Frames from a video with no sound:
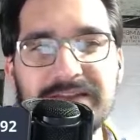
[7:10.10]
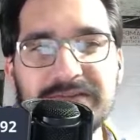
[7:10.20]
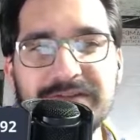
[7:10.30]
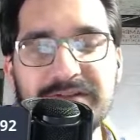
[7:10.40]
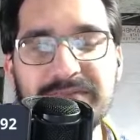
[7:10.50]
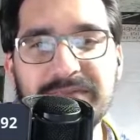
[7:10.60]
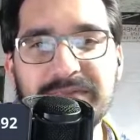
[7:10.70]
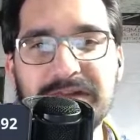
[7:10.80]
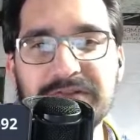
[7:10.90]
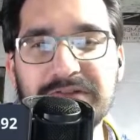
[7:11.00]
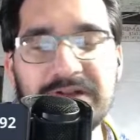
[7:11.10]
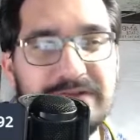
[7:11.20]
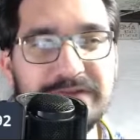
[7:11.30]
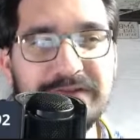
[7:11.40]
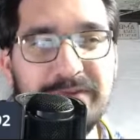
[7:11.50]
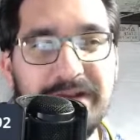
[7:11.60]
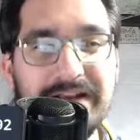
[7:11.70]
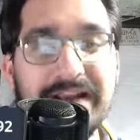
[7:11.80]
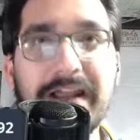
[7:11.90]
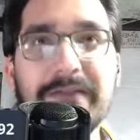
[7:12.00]
There's some I don't know. There's some
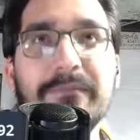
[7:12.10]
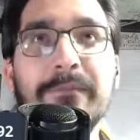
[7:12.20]
end game.